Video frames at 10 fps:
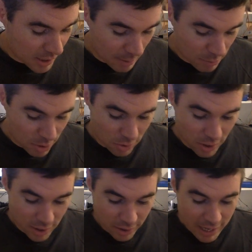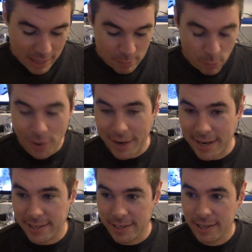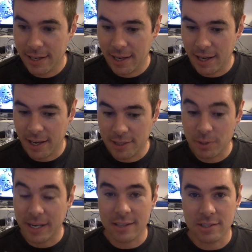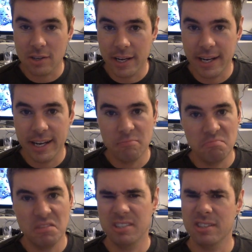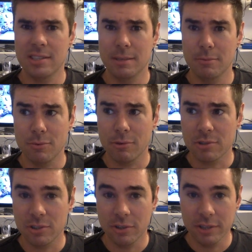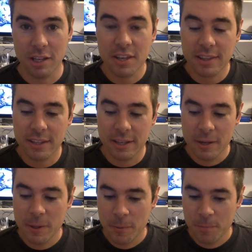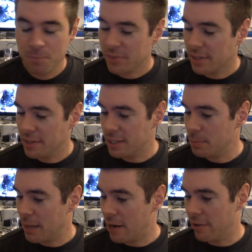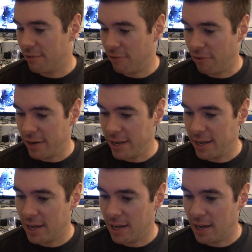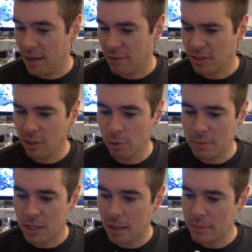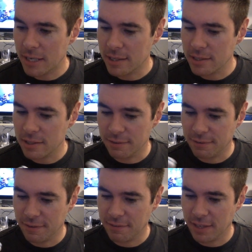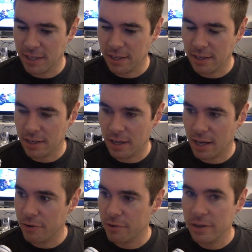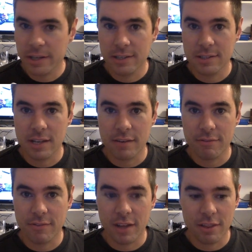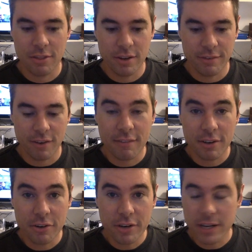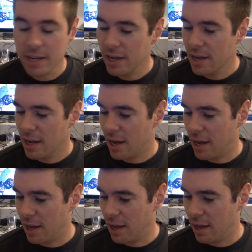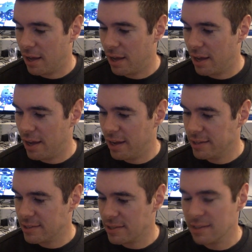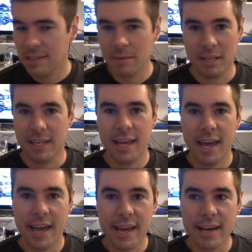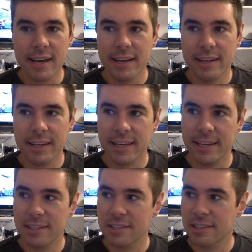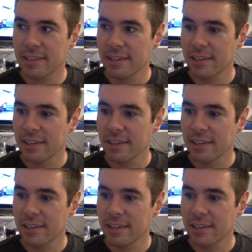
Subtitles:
same tuning that I had on my 180 and took it outside, and it just seems rock solid. I think that the SPR F3, I've got the loop time down to 1500 instead of 3500. It just doesn't seem to care. Like it just